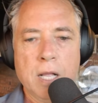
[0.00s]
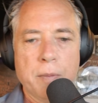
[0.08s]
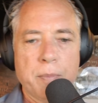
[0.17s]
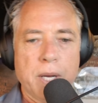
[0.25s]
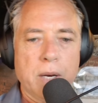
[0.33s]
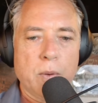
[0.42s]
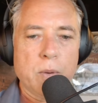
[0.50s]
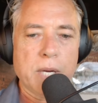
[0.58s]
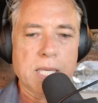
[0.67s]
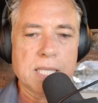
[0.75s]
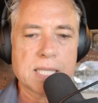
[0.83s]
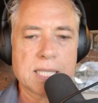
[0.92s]
But
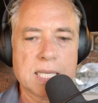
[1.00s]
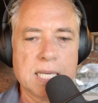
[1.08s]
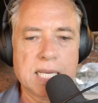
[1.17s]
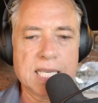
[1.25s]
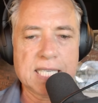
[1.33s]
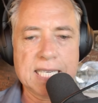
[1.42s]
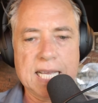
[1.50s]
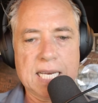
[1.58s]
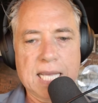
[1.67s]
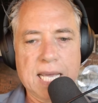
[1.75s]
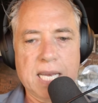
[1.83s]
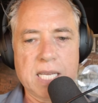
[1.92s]
what you instead
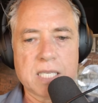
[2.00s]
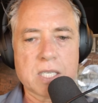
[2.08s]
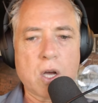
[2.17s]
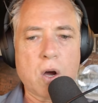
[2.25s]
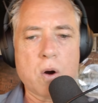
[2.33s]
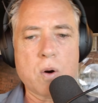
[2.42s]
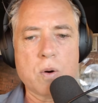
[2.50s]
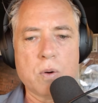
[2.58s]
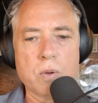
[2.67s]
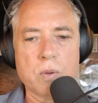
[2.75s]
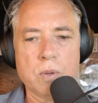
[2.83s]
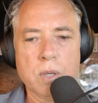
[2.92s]
get is,
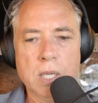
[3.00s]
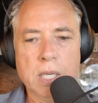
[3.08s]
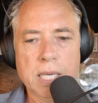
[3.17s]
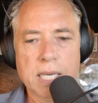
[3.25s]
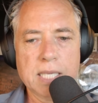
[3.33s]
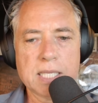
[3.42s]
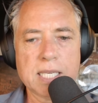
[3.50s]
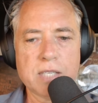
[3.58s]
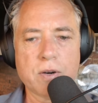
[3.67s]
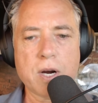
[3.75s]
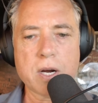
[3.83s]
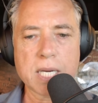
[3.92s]
oh, is
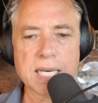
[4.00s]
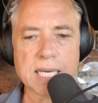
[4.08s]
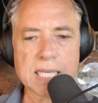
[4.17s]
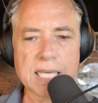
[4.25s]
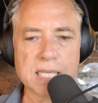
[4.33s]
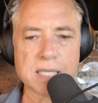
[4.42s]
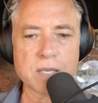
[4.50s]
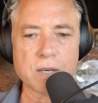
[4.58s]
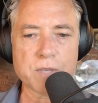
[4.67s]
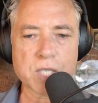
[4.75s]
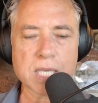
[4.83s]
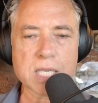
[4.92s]
Israel conducting
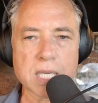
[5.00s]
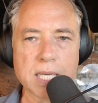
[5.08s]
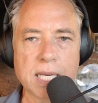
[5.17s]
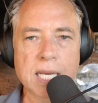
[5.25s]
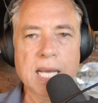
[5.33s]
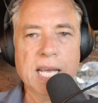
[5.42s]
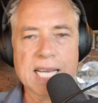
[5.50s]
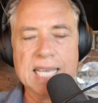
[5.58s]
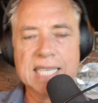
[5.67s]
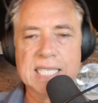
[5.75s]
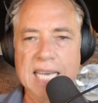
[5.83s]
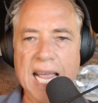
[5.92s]
itself justly
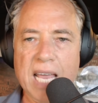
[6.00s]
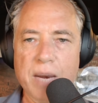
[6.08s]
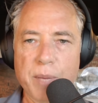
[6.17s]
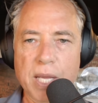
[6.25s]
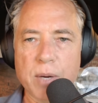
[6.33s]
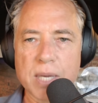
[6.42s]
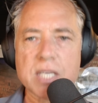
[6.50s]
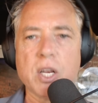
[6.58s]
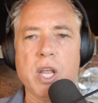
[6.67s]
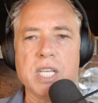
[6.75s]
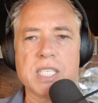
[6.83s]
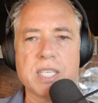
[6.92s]
against an enemy who has
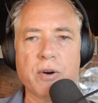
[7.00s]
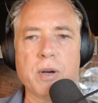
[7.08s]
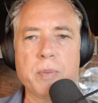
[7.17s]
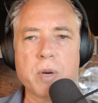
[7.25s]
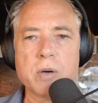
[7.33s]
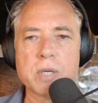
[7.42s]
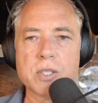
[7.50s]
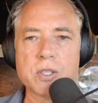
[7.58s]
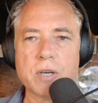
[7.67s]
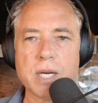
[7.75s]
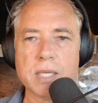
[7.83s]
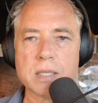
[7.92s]
zero moral
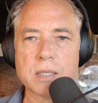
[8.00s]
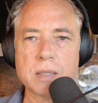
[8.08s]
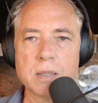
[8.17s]
constraints?